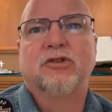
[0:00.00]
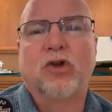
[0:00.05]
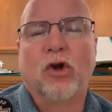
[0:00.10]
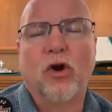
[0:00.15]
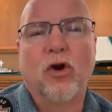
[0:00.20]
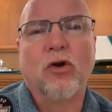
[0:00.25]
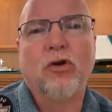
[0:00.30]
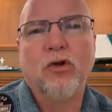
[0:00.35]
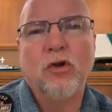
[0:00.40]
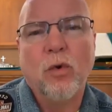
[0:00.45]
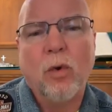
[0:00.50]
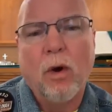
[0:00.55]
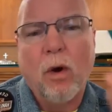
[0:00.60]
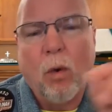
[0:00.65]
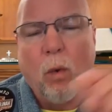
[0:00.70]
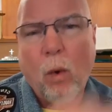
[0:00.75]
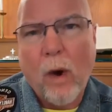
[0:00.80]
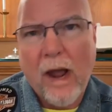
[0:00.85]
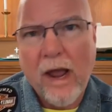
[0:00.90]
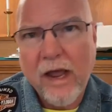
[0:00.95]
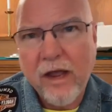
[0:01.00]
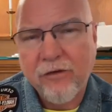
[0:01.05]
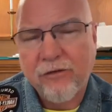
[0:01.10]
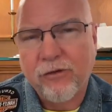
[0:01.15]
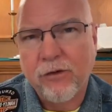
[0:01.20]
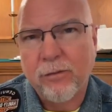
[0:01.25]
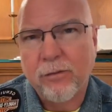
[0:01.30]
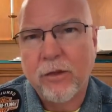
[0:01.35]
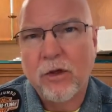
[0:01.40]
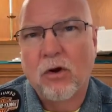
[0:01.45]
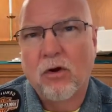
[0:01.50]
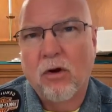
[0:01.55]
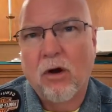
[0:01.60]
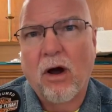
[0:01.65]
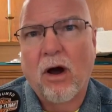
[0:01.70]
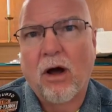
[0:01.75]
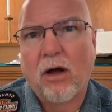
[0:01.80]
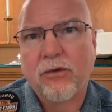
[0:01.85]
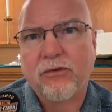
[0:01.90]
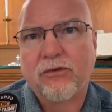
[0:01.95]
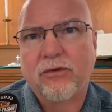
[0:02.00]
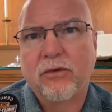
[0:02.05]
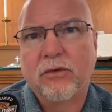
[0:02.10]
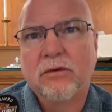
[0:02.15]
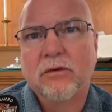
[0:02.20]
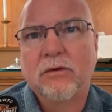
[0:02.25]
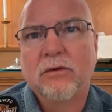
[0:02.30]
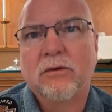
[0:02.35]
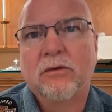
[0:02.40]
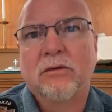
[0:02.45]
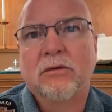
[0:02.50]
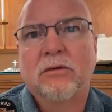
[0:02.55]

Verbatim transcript: turn you away from the cross.